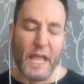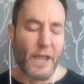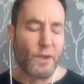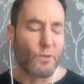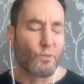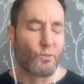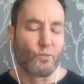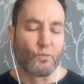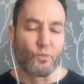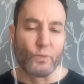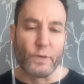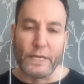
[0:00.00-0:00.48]
I
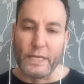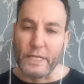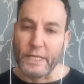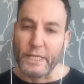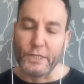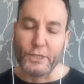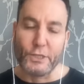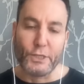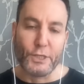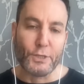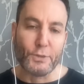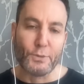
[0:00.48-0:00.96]

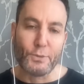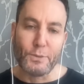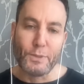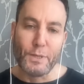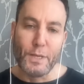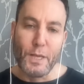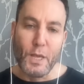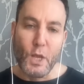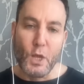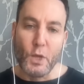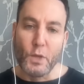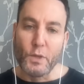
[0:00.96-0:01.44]
really do.
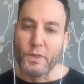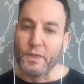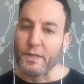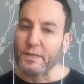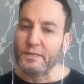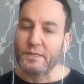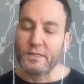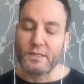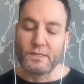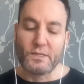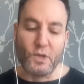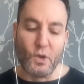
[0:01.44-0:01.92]

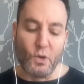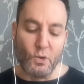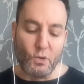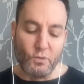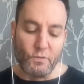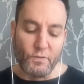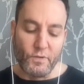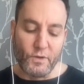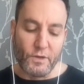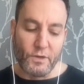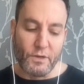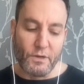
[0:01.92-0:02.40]
This is
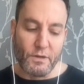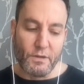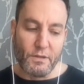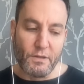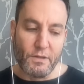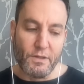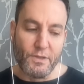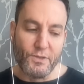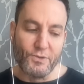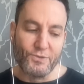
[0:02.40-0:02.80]
over.